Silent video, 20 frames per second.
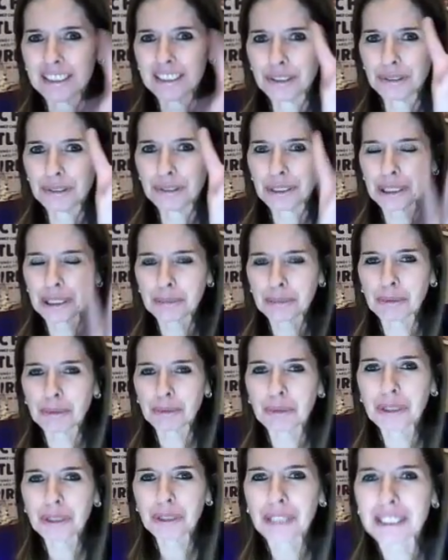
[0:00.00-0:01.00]
2-syllable
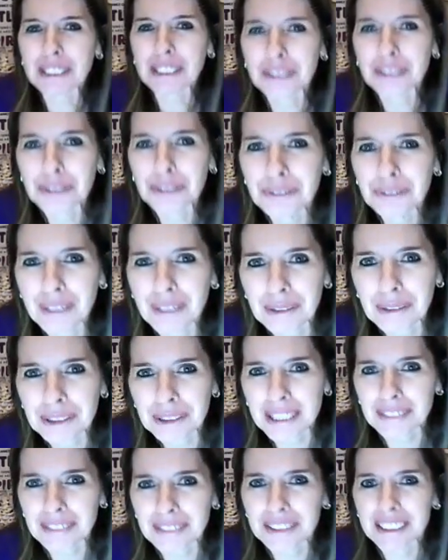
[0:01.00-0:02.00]
word, has 2 vowel
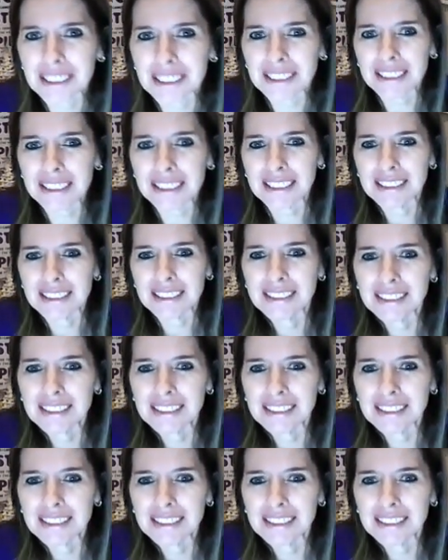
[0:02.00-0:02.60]
sounds, doesn't it?